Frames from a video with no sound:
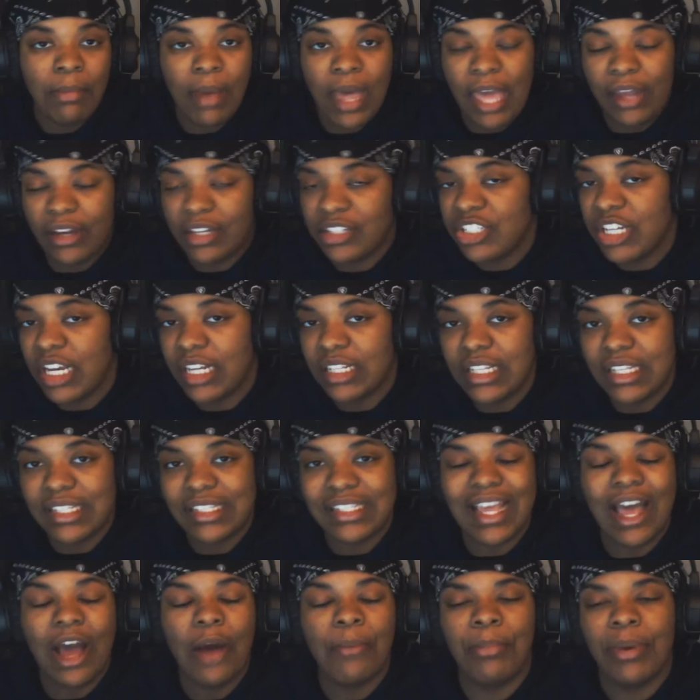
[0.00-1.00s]
have to check this
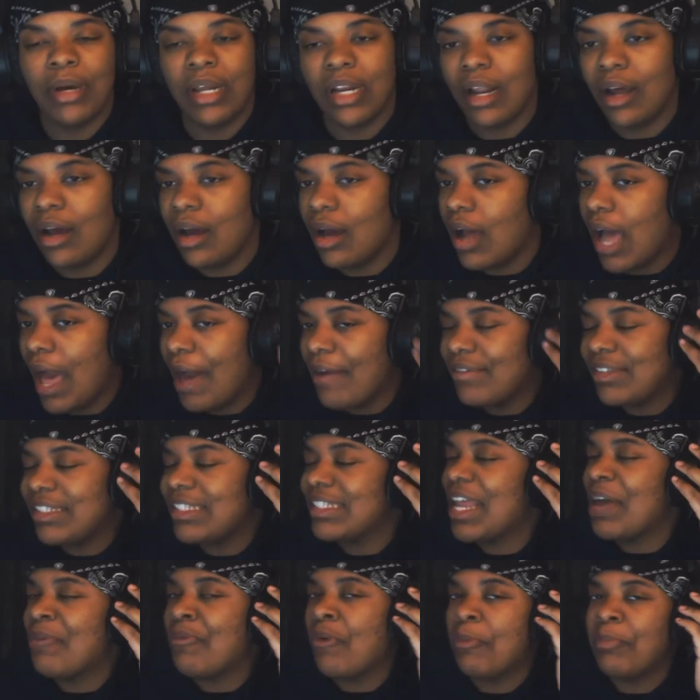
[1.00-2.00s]
out, but
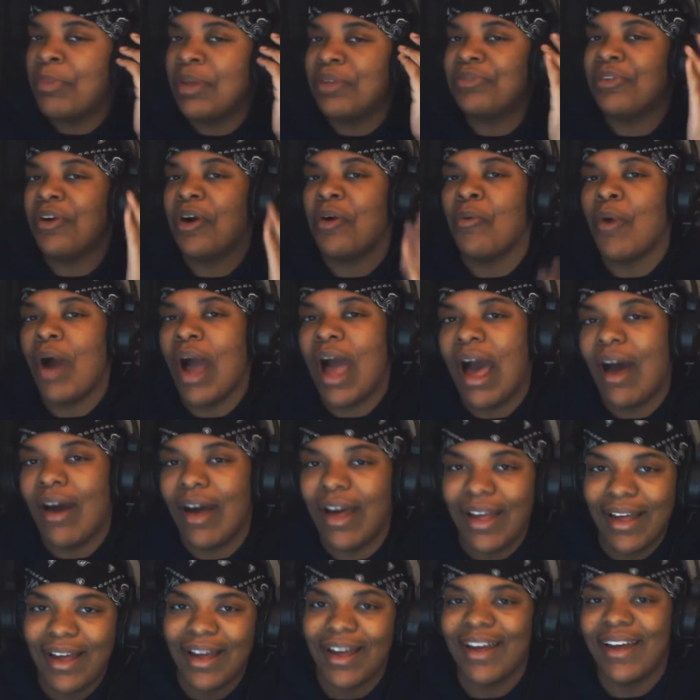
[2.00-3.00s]
obviously that won't be for a while.
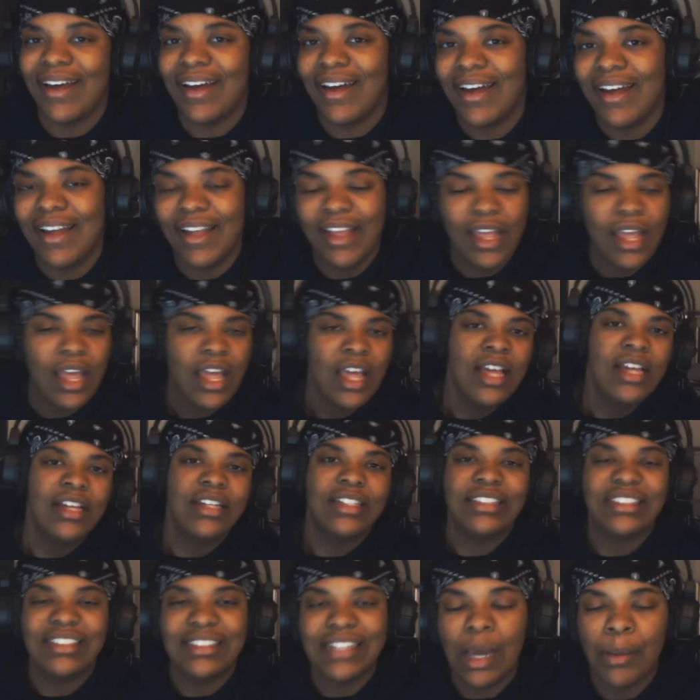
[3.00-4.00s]

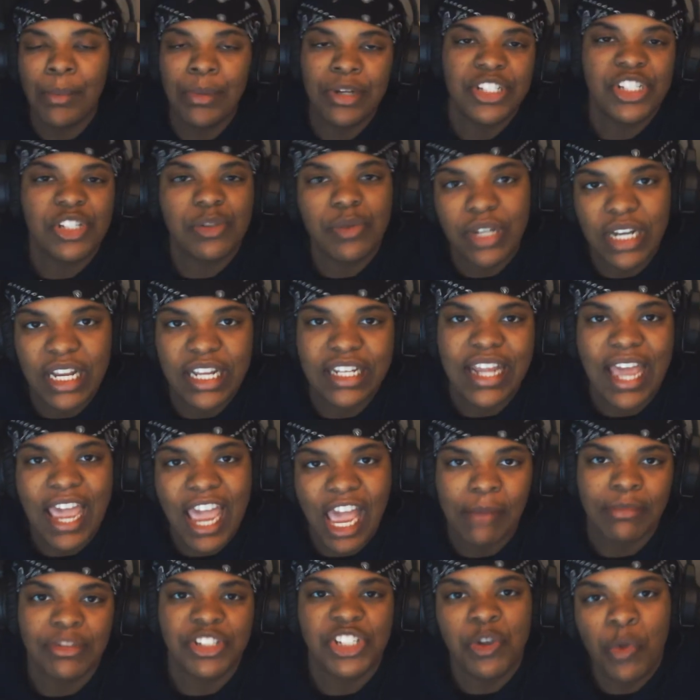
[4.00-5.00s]
Summer 20,
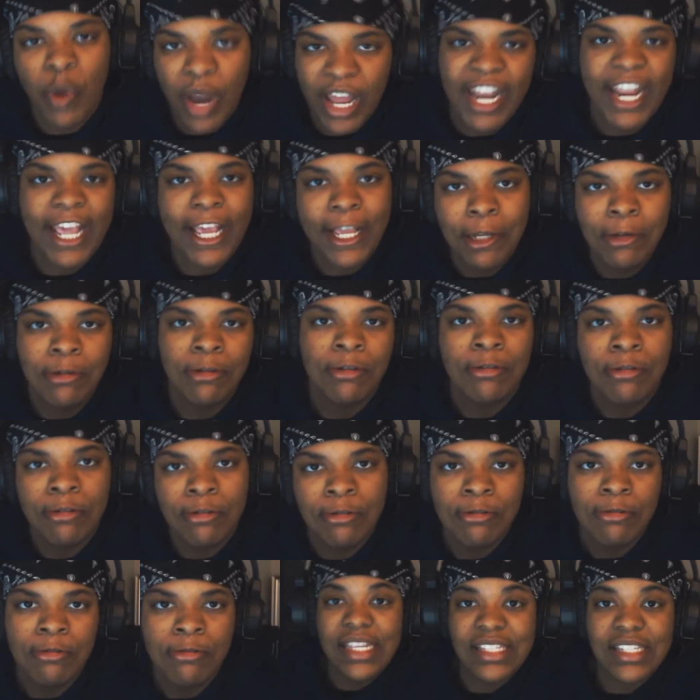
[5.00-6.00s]
damn 20.
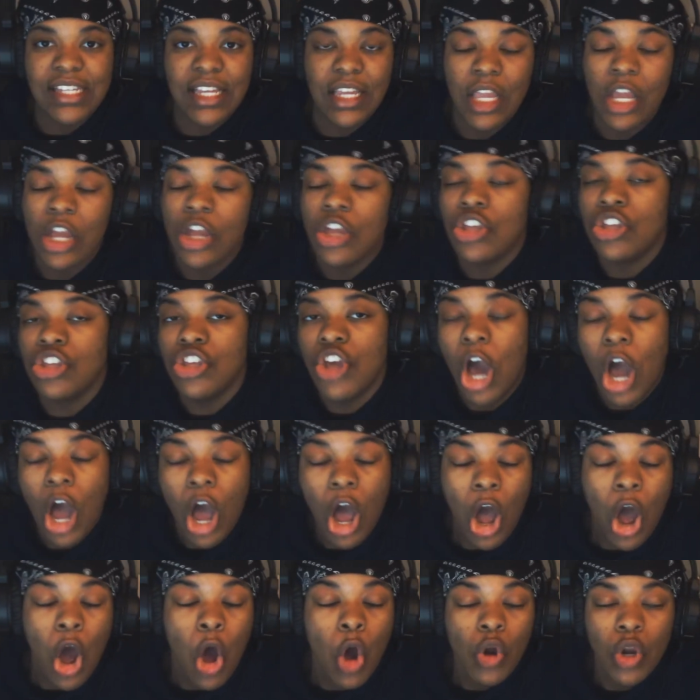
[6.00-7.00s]
Listen,
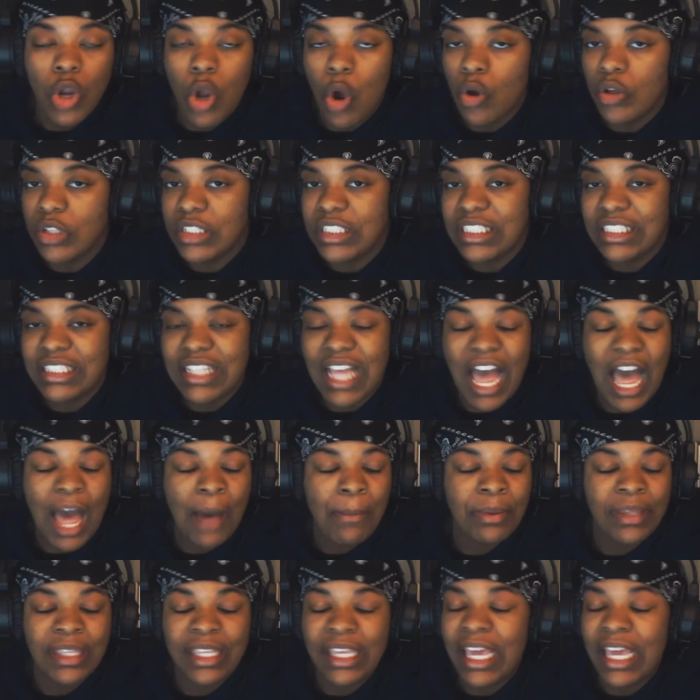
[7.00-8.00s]
y'all gonna stop